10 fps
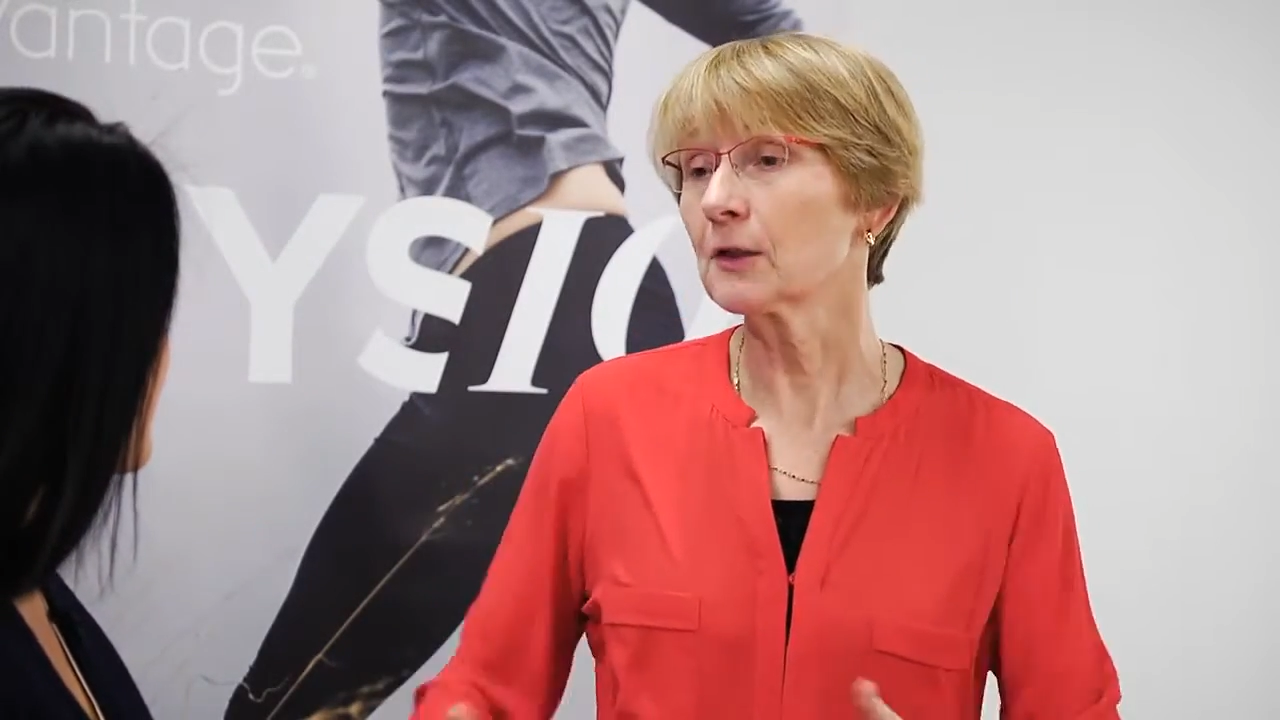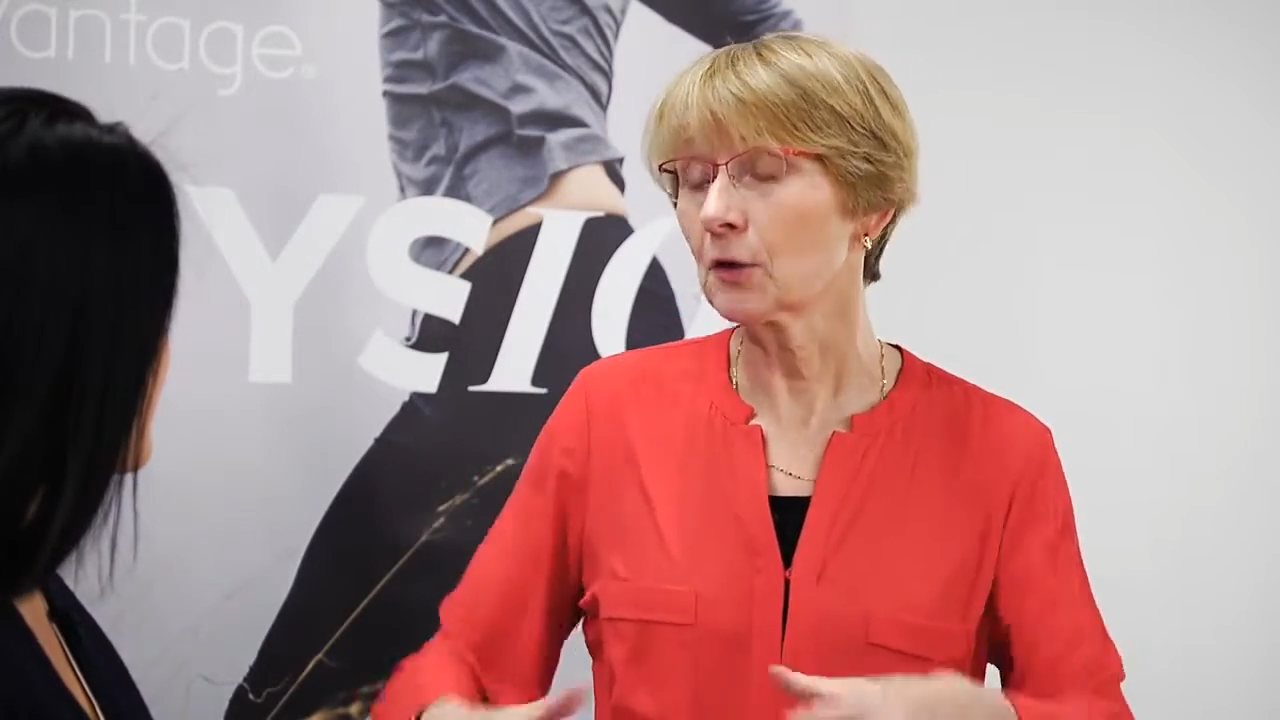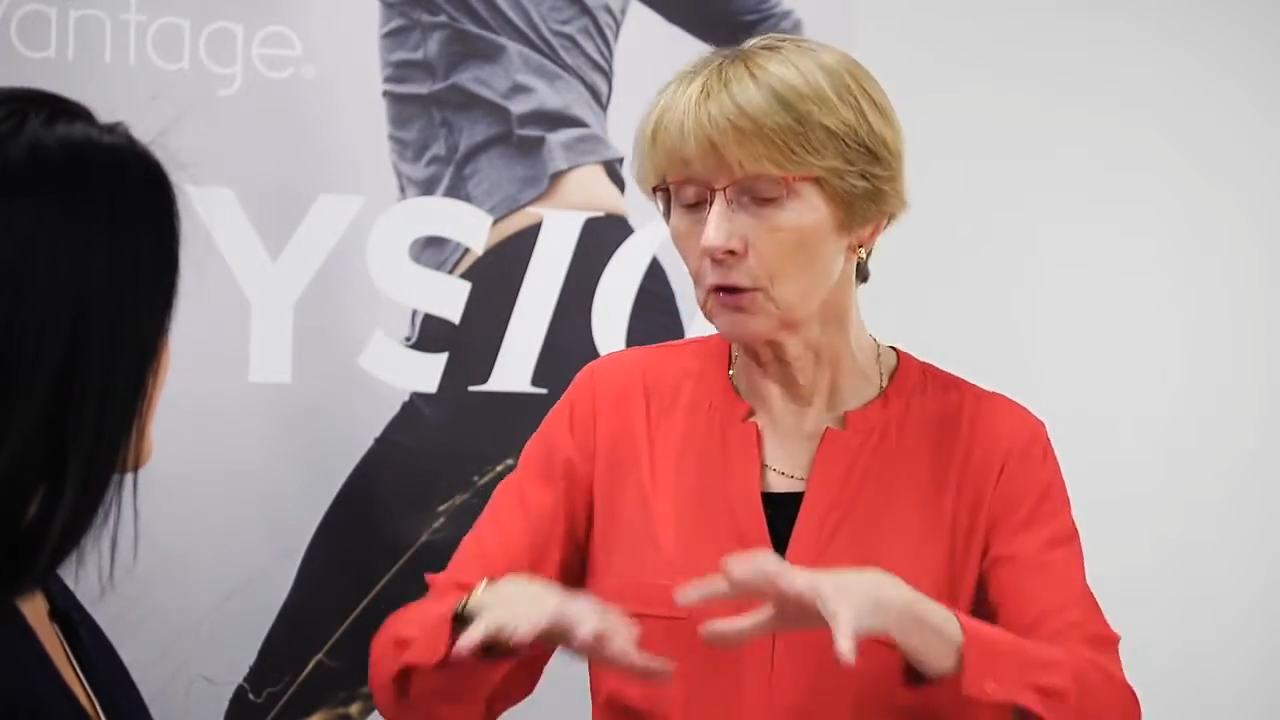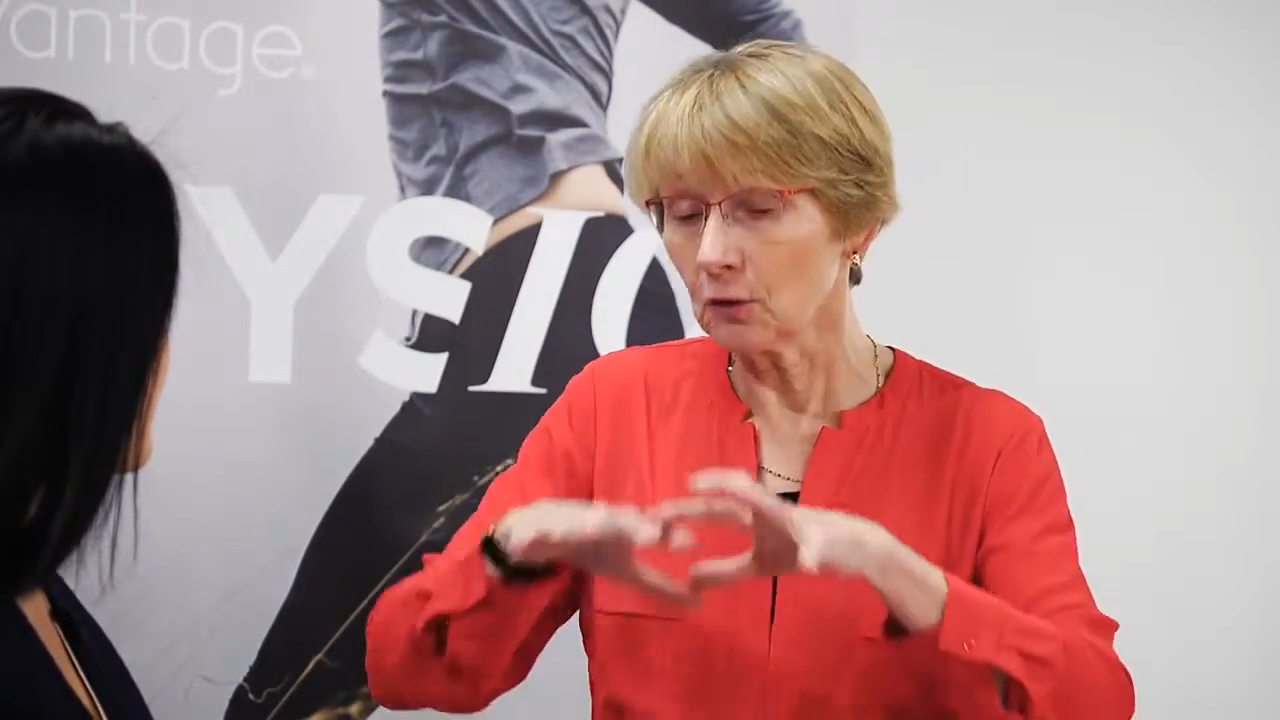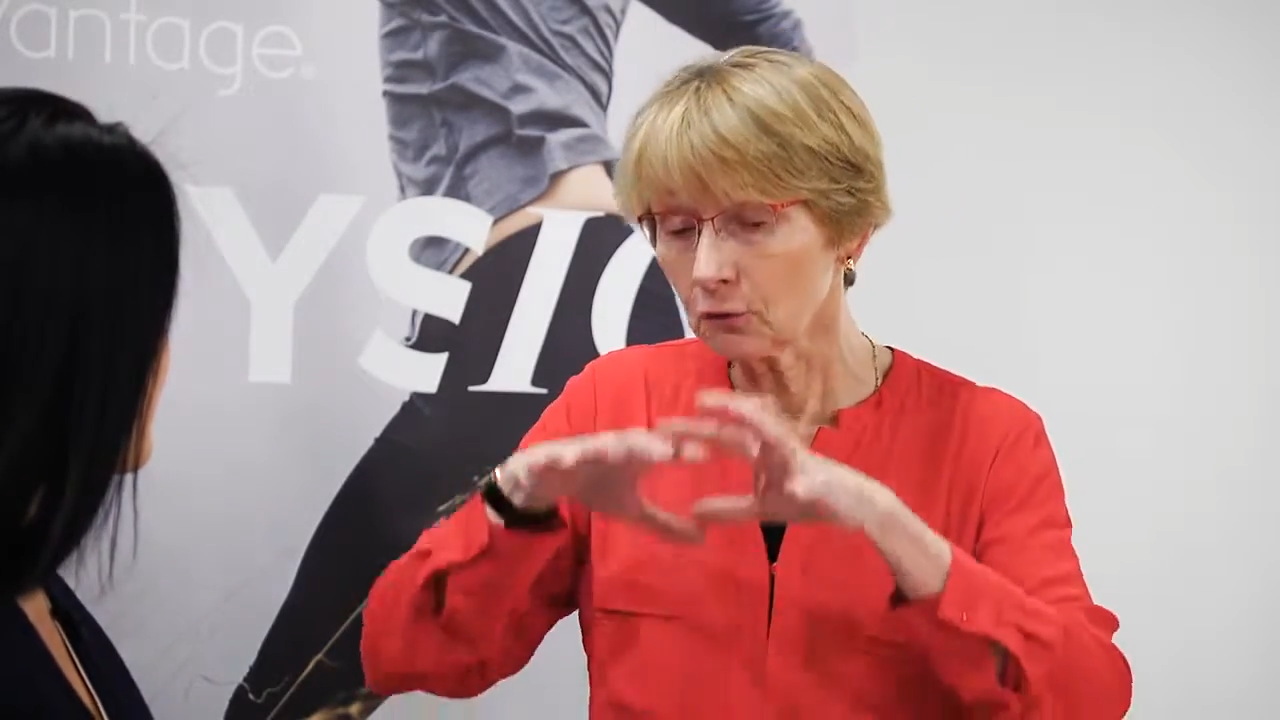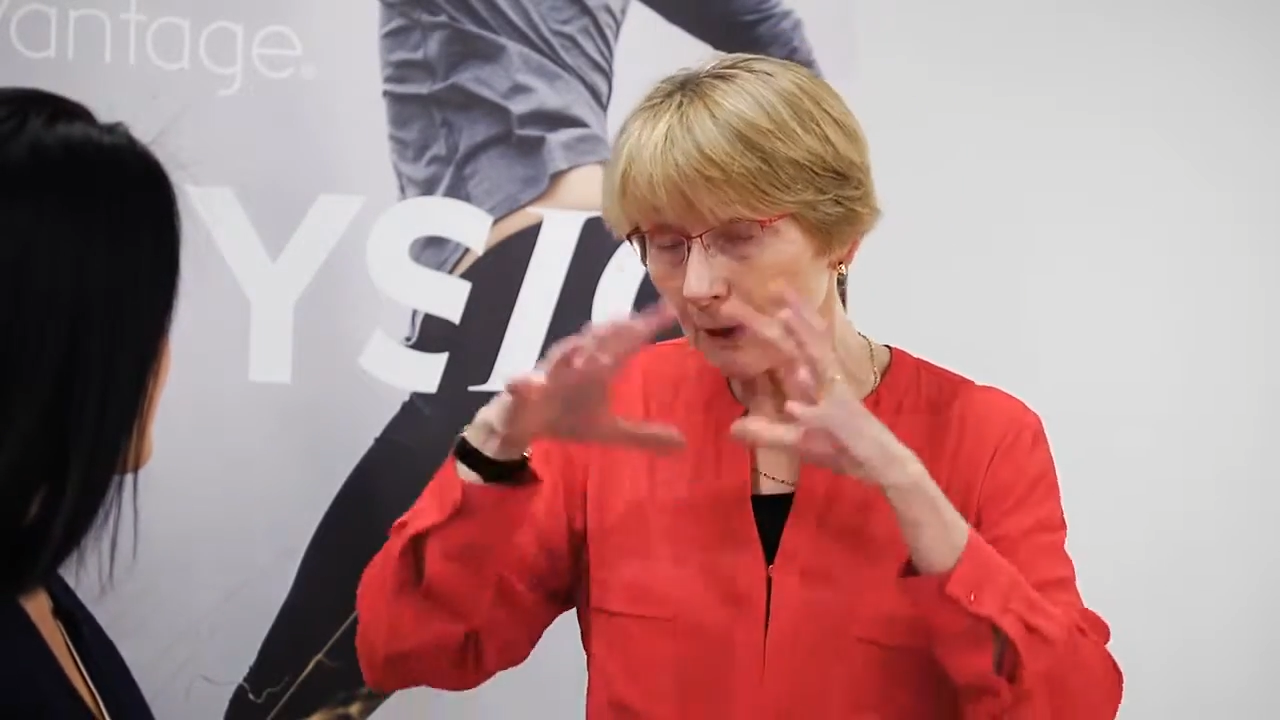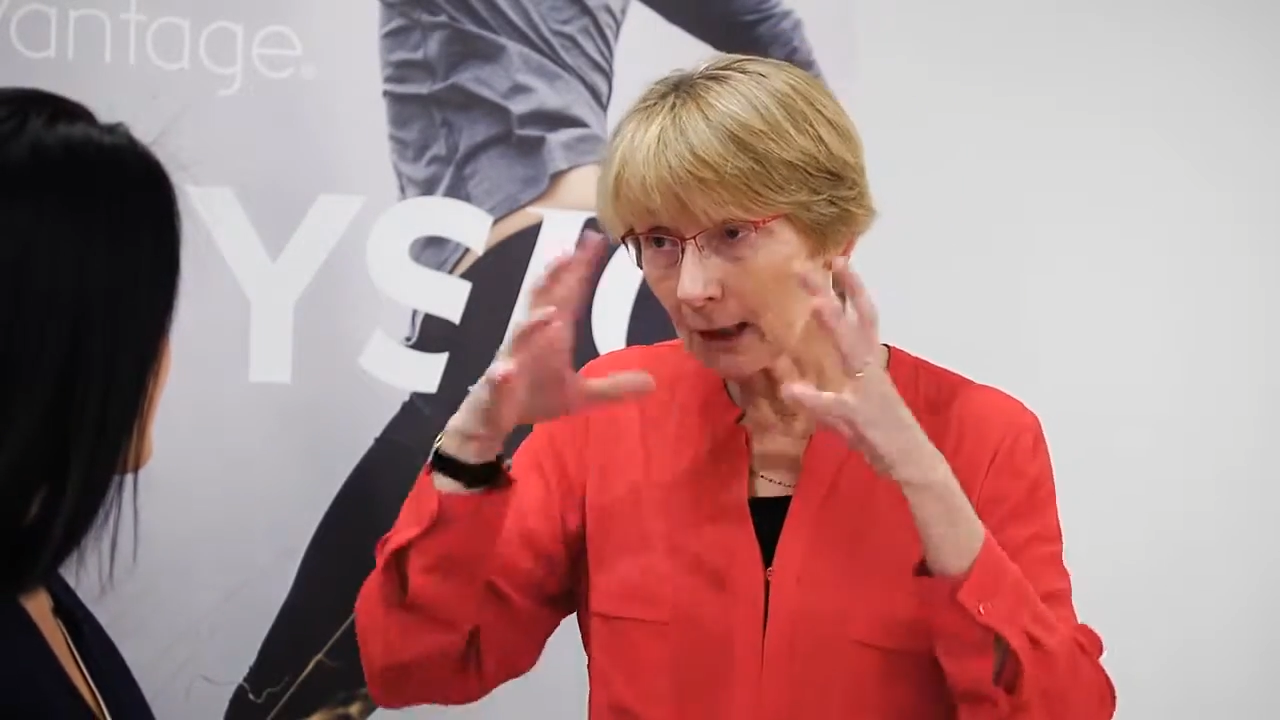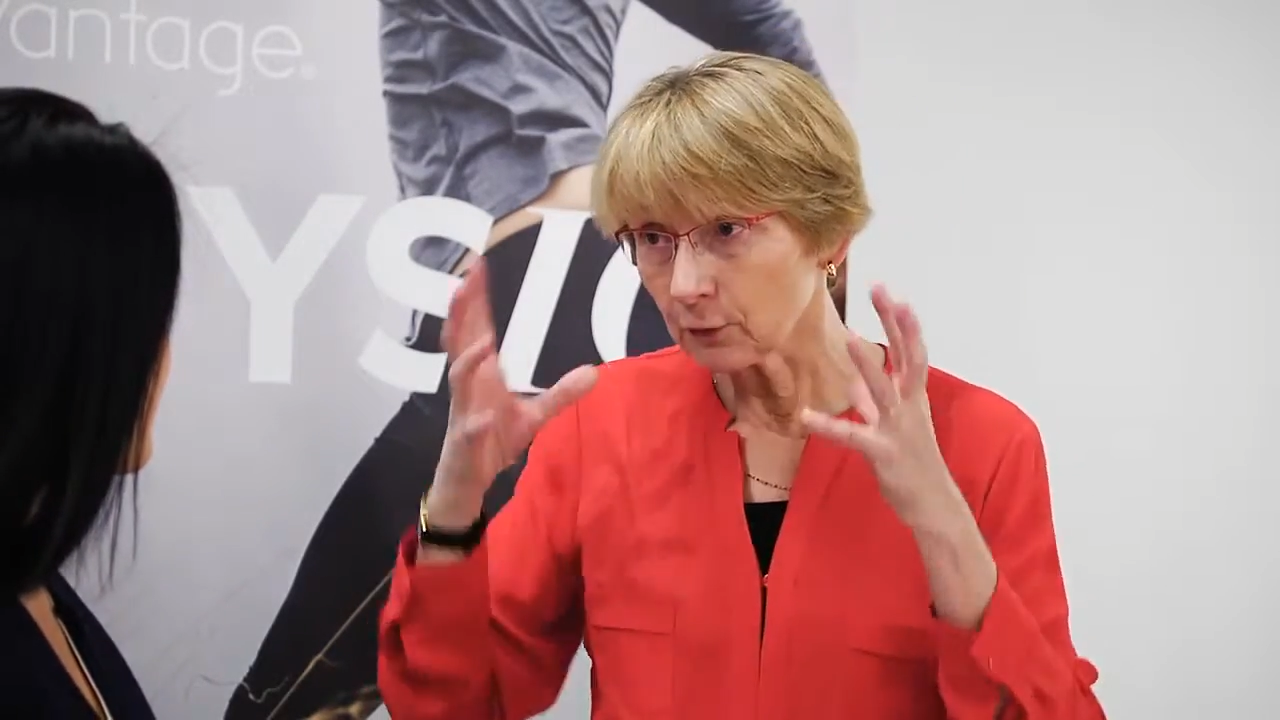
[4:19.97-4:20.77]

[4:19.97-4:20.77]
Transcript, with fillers: So you try